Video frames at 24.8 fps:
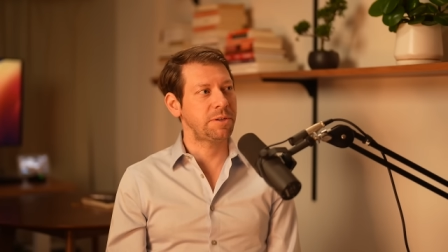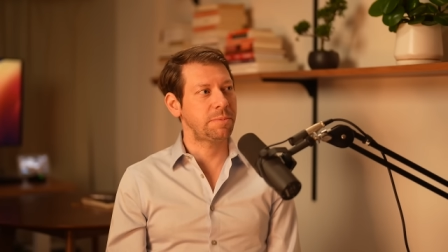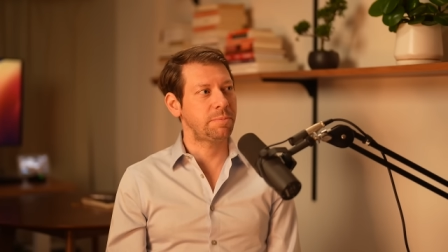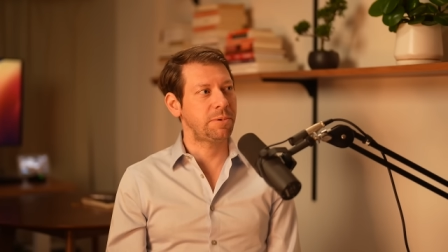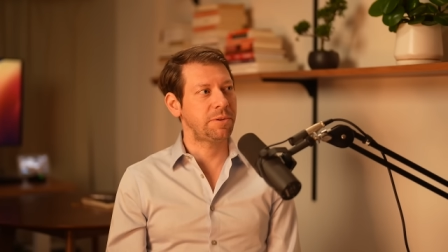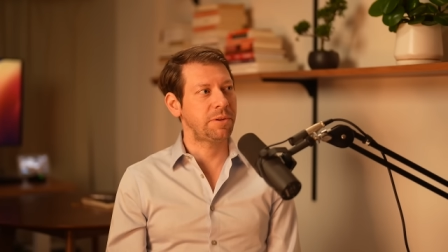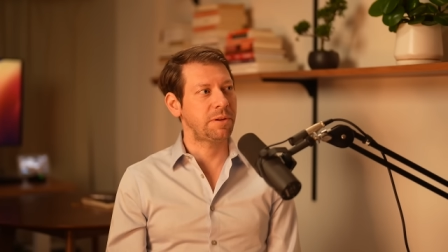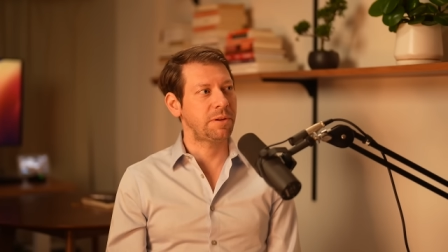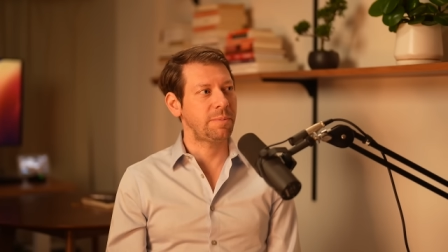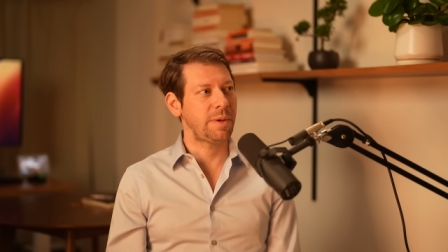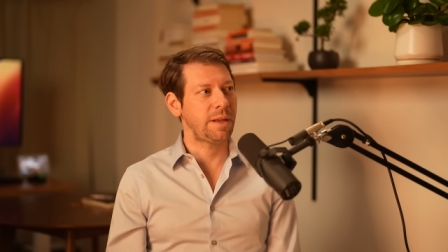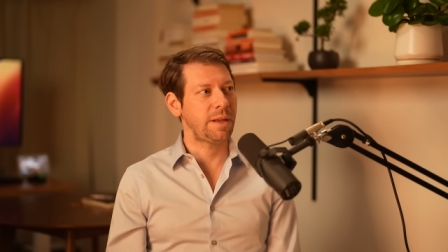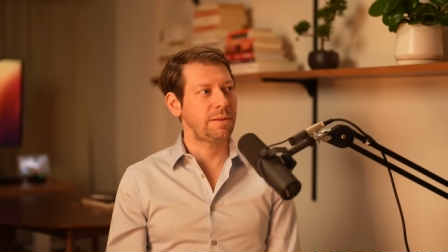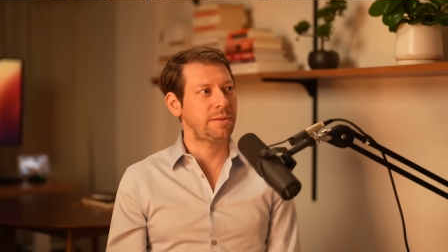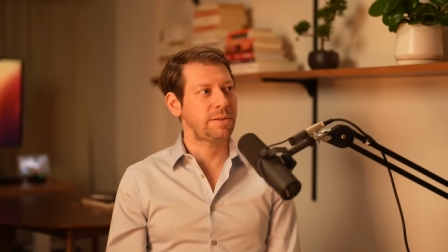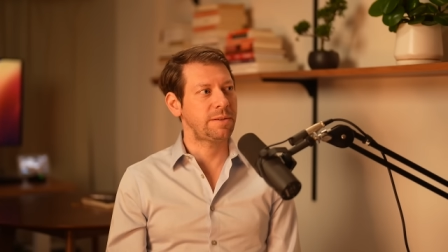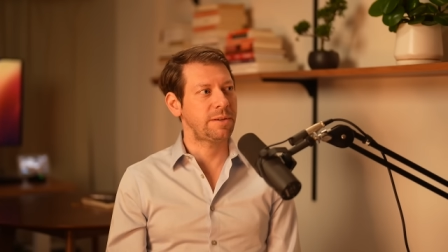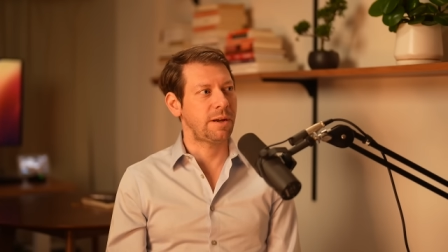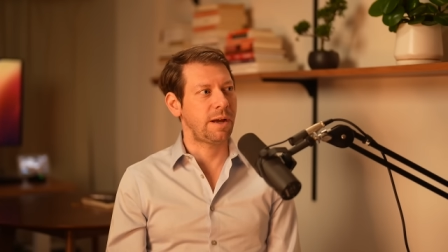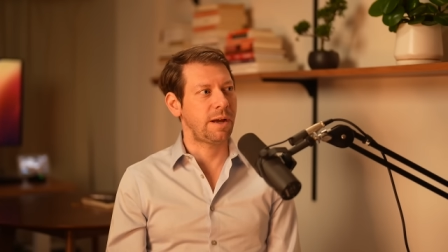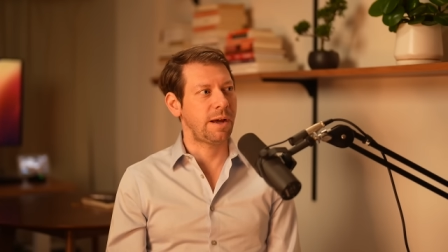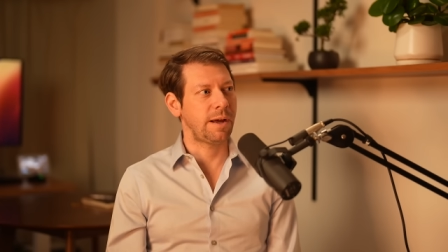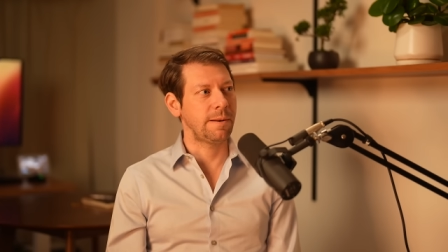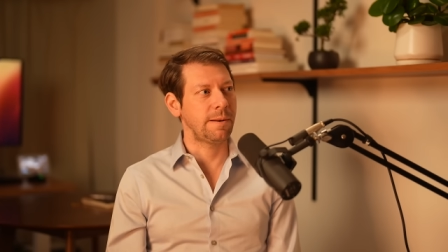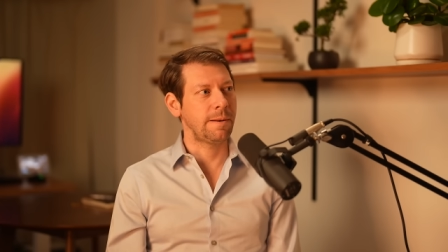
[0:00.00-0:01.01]
to put the mittens
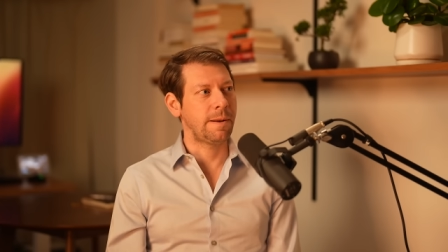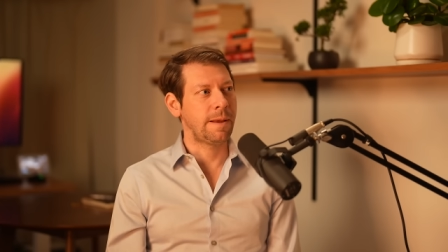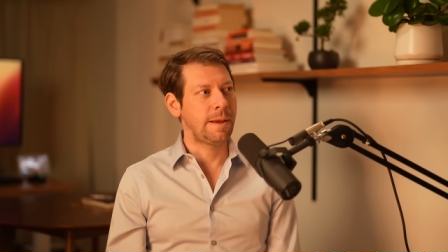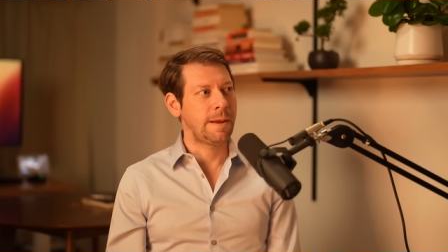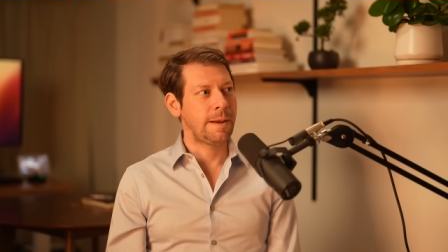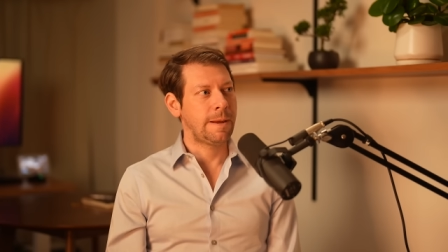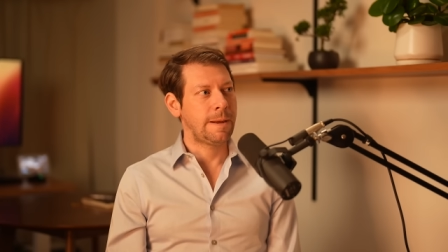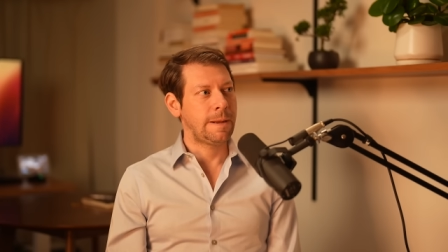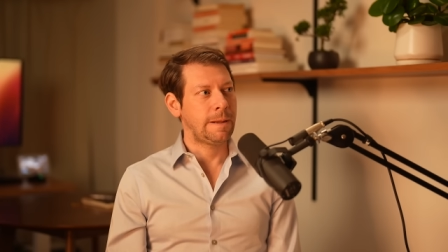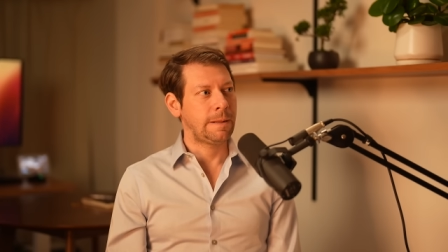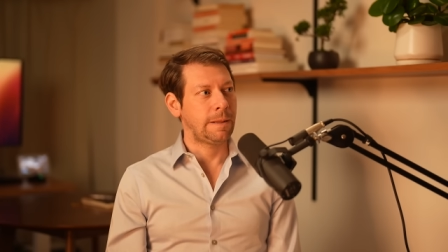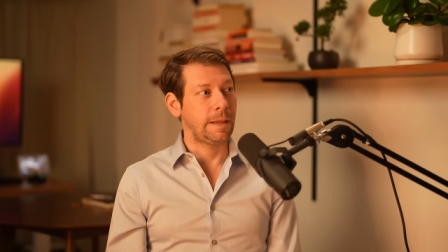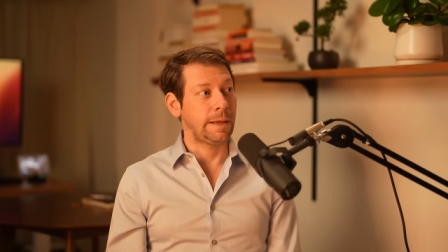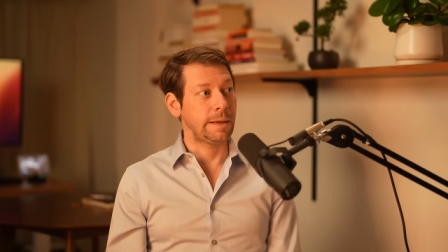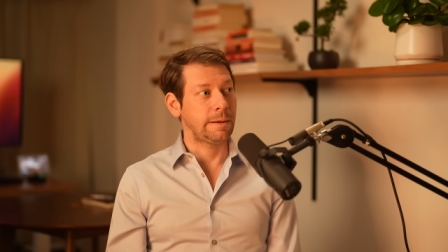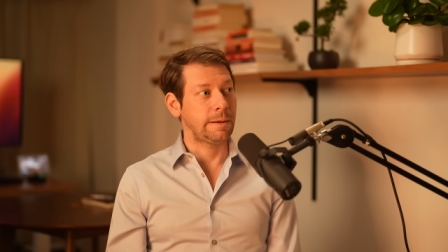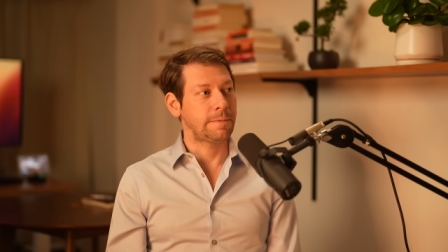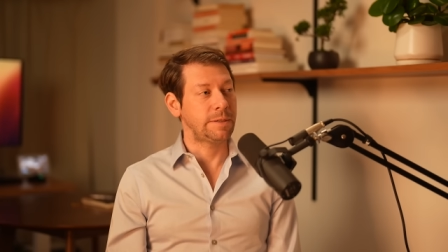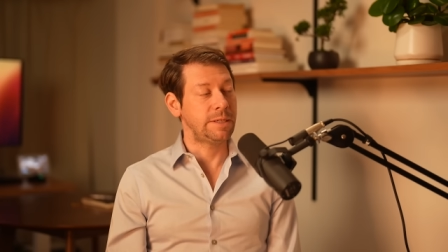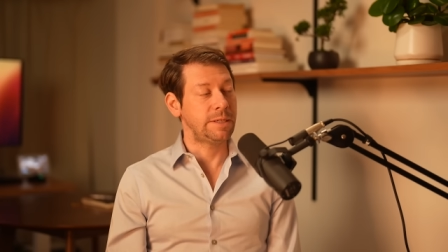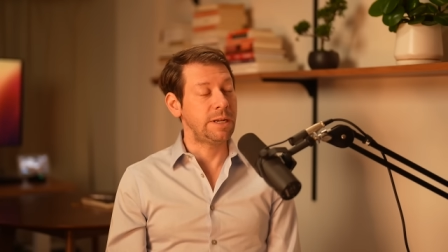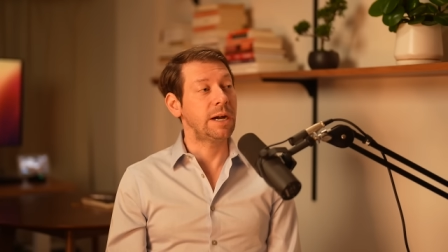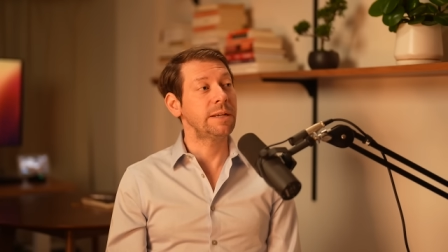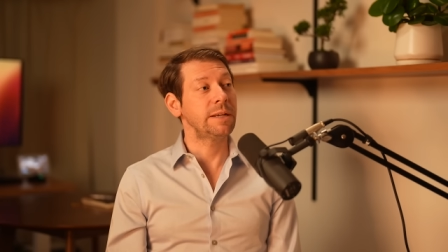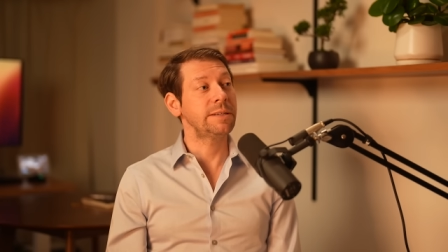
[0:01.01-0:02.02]
on like
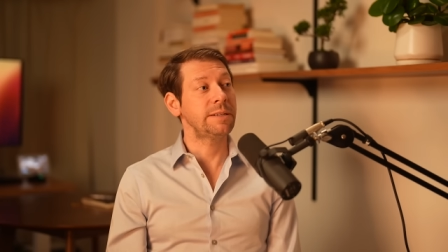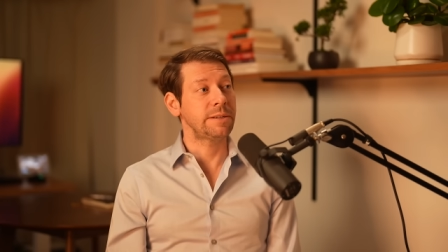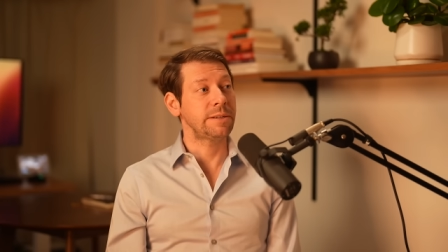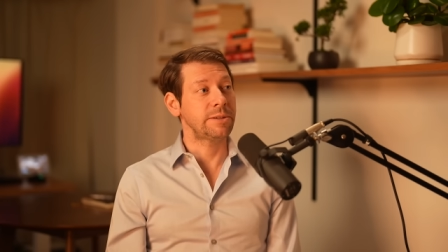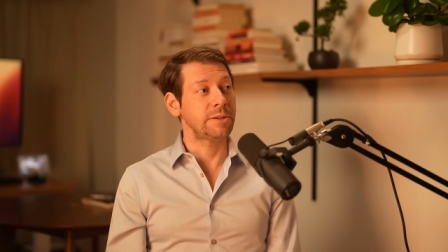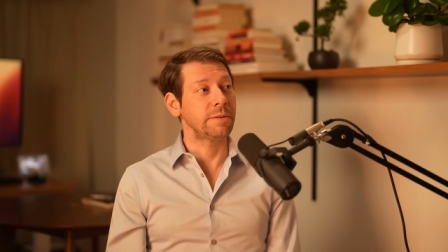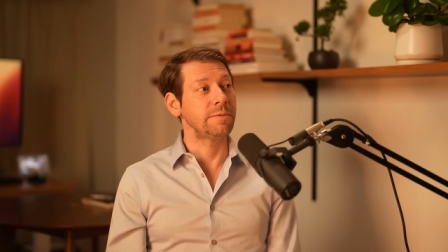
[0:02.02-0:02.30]
dozens